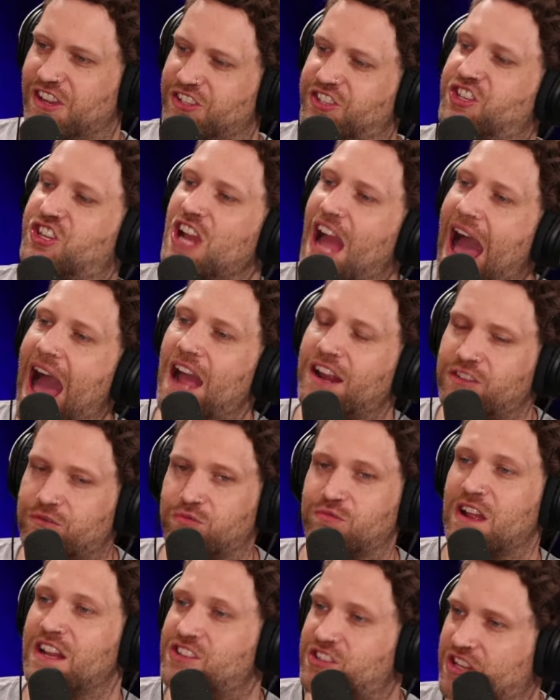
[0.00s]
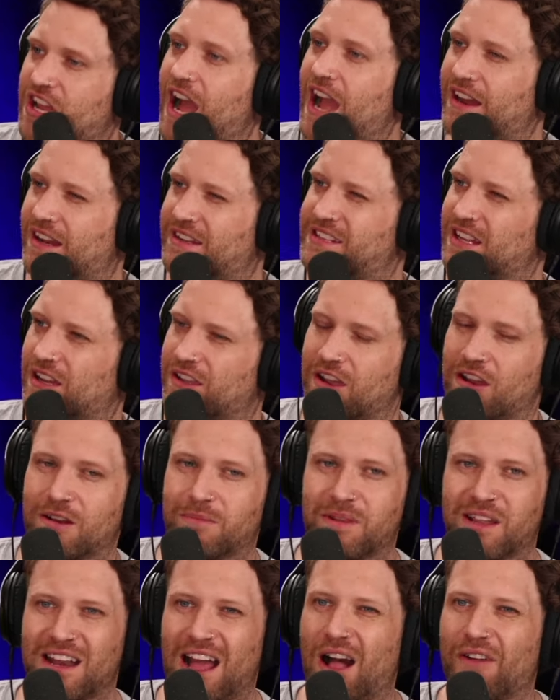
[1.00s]
jacked rich guy to tell you how
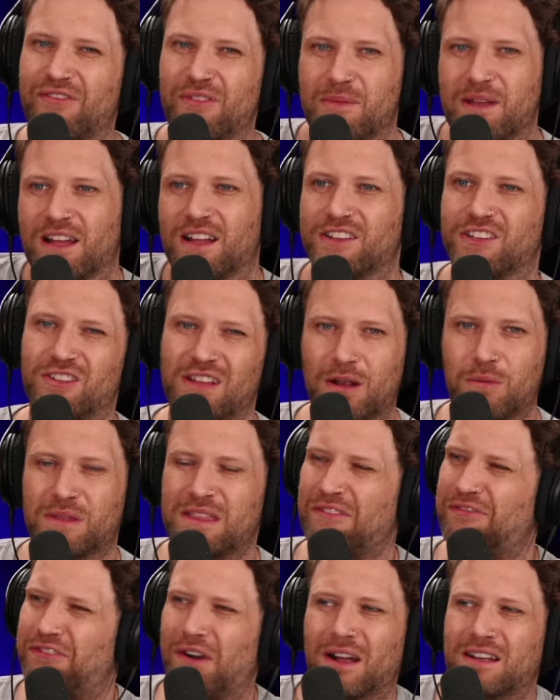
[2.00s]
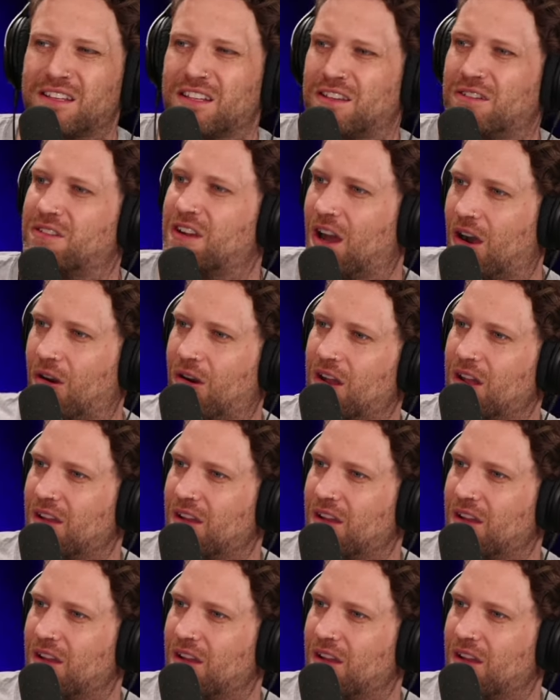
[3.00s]
to be an alpha male, and you're like, what the fuck do you know?